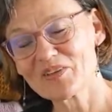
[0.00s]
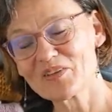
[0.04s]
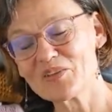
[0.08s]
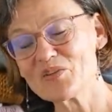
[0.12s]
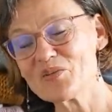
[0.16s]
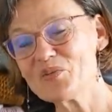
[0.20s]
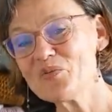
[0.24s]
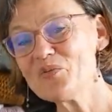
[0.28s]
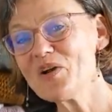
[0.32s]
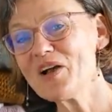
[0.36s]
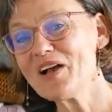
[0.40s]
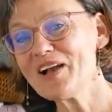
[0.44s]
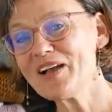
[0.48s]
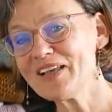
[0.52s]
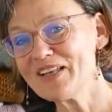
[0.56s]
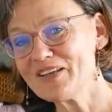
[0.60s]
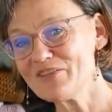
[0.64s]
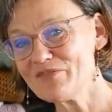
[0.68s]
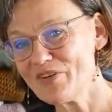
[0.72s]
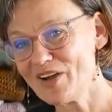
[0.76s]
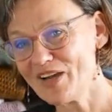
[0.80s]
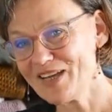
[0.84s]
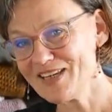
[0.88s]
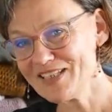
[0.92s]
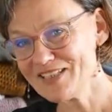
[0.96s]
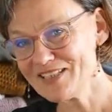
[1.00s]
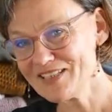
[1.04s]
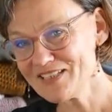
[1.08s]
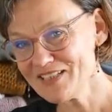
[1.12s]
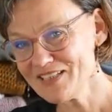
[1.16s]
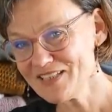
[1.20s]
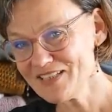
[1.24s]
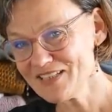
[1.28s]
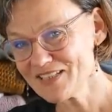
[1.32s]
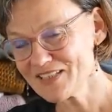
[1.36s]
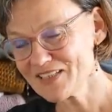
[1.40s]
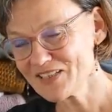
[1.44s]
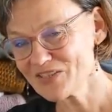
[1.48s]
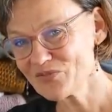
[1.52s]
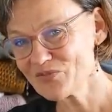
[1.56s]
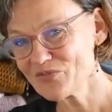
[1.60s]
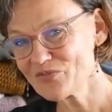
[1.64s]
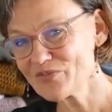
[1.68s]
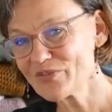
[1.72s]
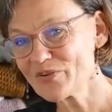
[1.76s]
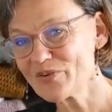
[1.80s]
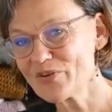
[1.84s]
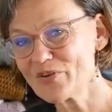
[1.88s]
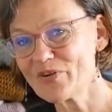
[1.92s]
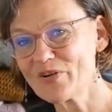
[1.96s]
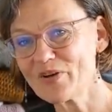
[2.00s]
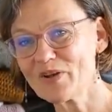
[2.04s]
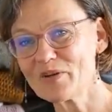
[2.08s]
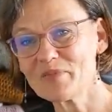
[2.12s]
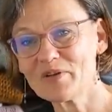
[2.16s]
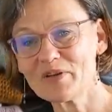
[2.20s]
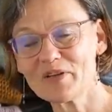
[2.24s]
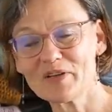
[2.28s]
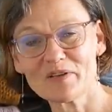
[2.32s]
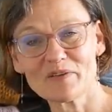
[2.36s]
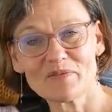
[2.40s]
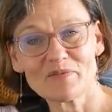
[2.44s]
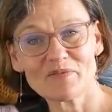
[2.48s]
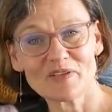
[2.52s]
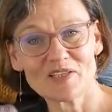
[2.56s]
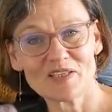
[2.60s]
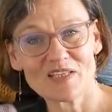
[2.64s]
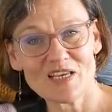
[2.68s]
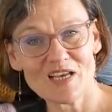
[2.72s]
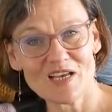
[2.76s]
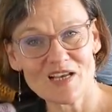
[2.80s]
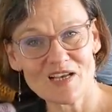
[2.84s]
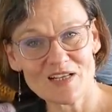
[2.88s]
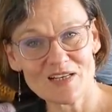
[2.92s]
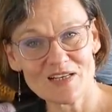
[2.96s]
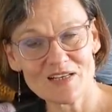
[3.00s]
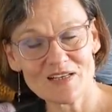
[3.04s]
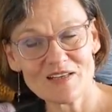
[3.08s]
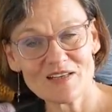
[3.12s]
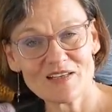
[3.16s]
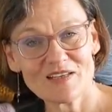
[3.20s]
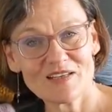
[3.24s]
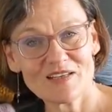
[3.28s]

you are invited for a bit of yarn